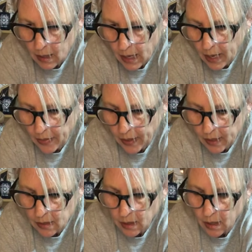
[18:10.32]
I
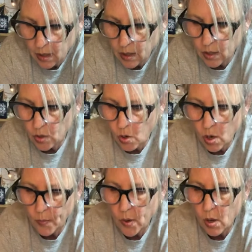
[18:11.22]
think it's going to look
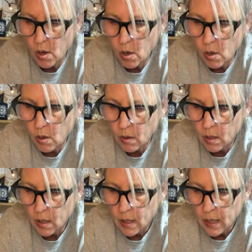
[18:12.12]
adorable.
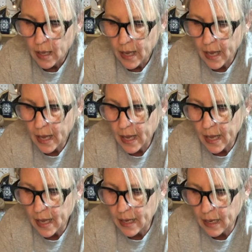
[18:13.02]

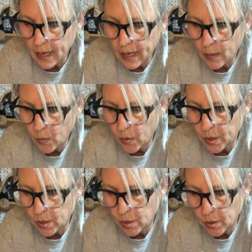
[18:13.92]
And I am
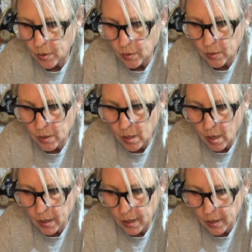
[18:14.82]
going to
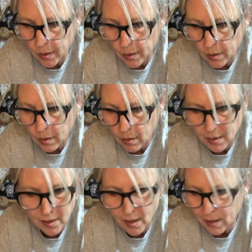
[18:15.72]
dog ear,
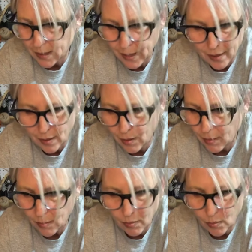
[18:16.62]
dog
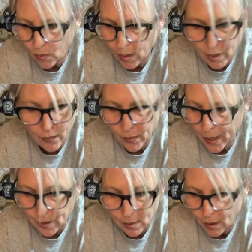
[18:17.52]
tail, whatever
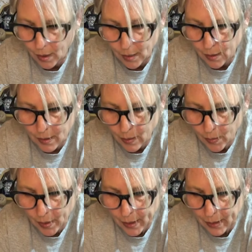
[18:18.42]
that's called.
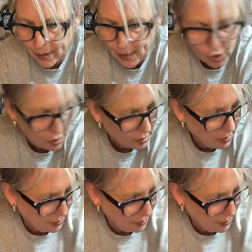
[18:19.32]
I'm going to cut the edges.